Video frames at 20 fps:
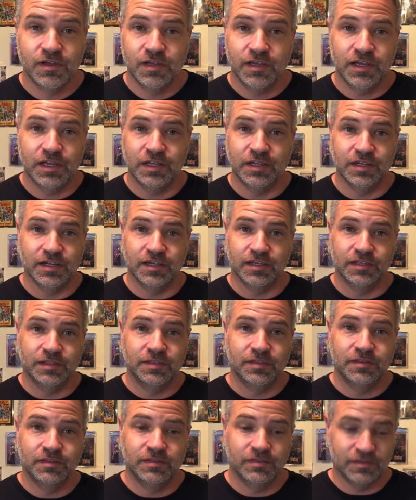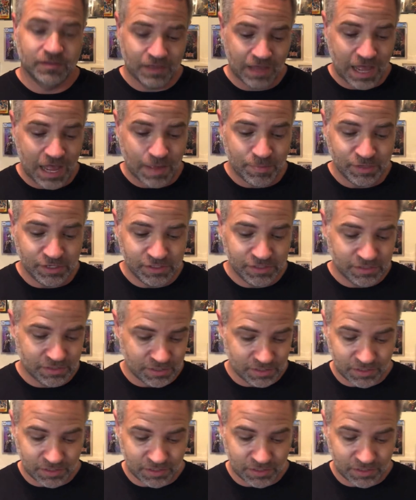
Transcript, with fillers: and the hobby's